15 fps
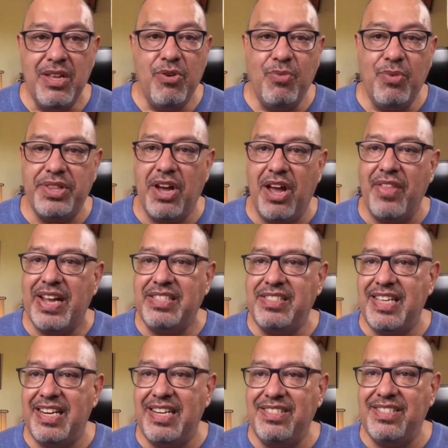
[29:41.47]
with all that
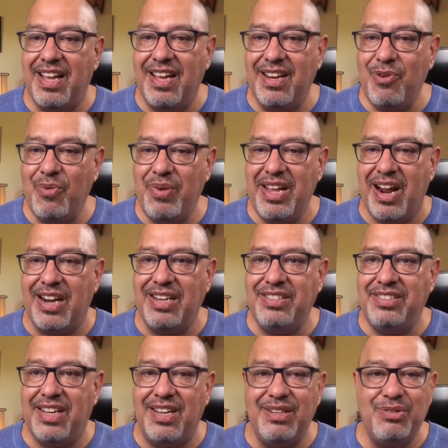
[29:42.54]
said and done, we are
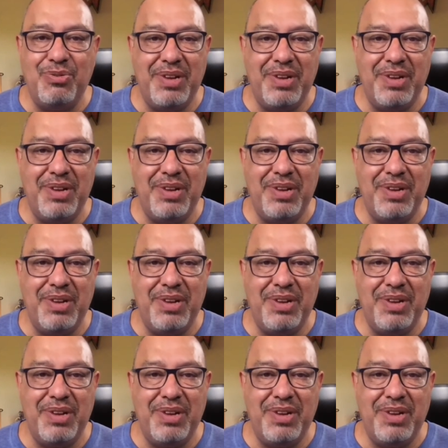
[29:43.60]
done